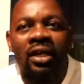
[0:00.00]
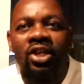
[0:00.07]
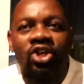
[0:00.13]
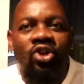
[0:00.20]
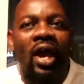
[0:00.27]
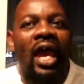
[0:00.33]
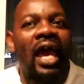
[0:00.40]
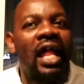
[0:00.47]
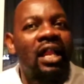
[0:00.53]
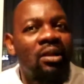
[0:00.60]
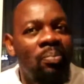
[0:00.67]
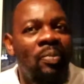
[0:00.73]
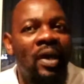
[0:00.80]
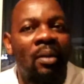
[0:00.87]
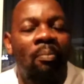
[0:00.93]
you know,
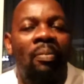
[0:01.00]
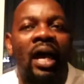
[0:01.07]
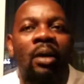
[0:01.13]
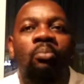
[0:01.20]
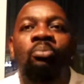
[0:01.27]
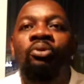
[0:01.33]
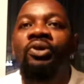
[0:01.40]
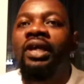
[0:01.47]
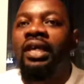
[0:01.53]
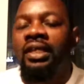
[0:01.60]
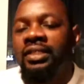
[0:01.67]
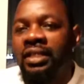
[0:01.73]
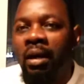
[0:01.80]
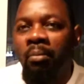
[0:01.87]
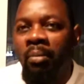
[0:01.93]
help her by
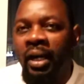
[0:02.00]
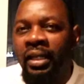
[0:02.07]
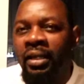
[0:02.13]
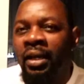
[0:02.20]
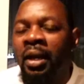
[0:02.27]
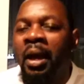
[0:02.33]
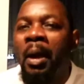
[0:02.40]
bringing somebody.